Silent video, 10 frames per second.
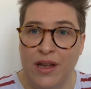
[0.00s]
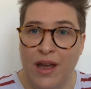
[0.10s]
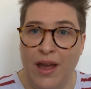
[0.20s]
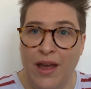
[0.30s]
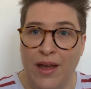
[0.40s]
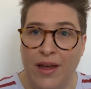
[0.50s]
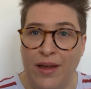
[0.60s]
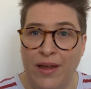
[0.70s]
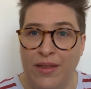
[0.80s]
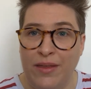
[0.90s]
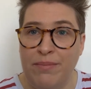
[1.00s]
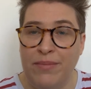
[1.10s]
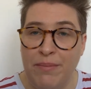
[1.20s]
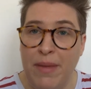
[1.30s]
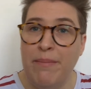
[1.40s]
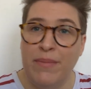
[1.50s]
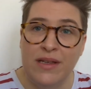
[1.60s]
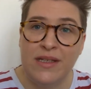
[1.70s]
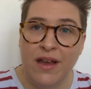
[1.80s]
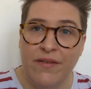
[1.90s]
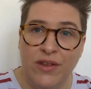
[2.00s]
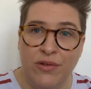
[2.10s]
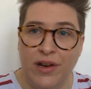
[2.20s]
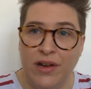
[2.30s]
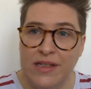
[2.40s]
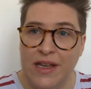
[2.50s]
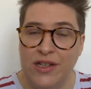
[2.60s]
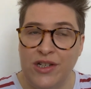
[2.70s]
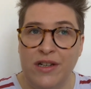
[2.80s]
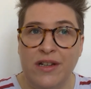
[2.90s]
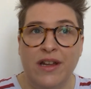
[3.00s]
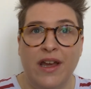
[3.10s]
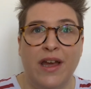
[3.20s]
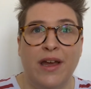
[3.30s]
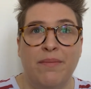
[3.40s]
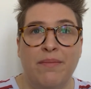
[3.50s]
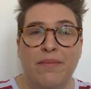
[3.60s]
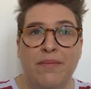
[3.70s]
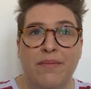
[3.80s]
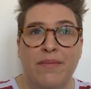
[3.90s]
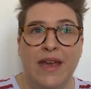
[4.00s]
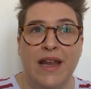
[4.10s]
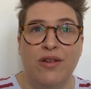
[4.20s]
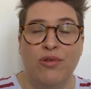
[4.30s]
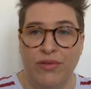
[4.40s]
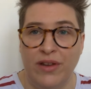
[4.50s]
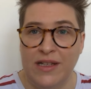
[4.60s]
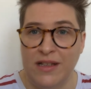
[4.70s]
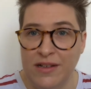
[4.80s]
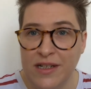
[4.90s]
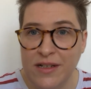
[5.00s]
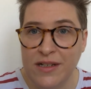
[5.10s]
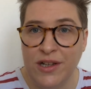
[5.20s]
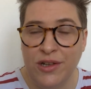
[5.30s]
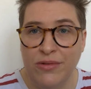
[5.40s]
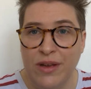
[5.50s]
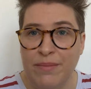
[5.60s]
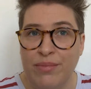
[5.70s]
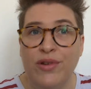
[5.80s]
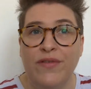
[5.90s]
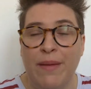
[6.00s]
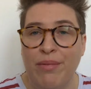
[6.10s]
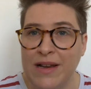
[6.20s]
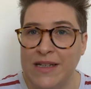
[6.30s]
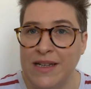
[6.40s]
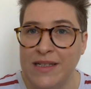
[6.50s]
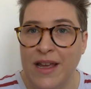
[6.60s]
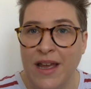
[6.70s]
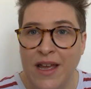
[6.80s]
the members of the organisation in North and East London to improve their practice.